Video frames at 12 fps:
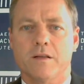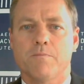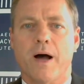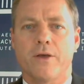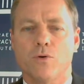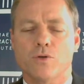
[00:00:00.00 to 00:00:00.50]
it
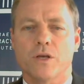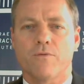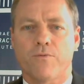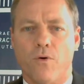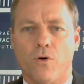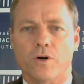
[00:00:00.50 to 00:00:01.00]
by using
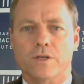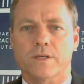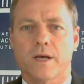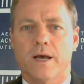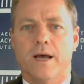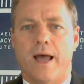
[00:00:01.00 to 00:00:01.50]
force
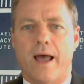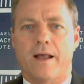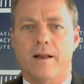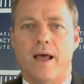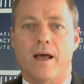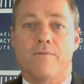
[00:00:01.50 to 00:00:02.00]

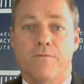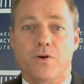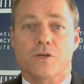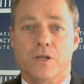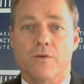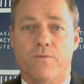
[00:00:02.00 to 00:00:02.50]
and
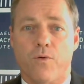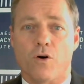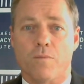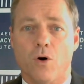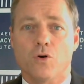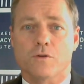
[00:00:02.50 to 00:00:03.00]
first and
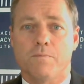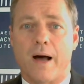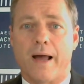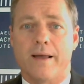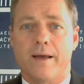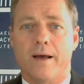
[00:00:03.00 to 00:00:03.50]
foremost
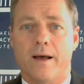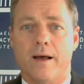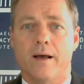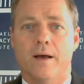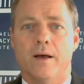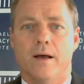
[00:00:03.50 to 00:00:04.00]

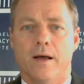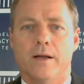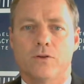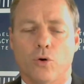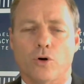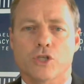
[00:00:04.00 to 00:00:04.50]
by
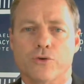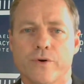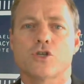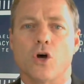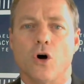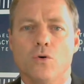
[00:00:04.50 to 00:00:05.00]

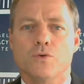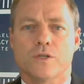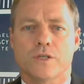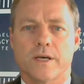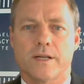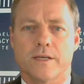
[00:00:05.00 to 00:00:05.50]
torturing its own
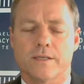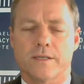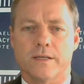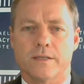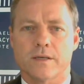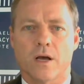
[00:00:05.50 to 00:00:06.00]

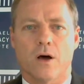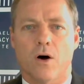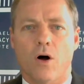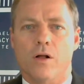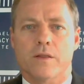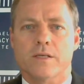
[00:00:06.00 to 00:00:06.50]
citizens,
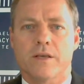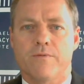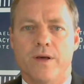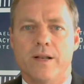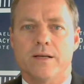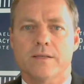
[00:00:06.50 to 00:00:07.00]
all the
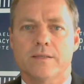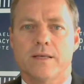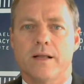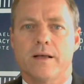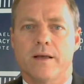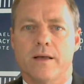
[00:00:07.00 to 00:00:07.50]
civilians that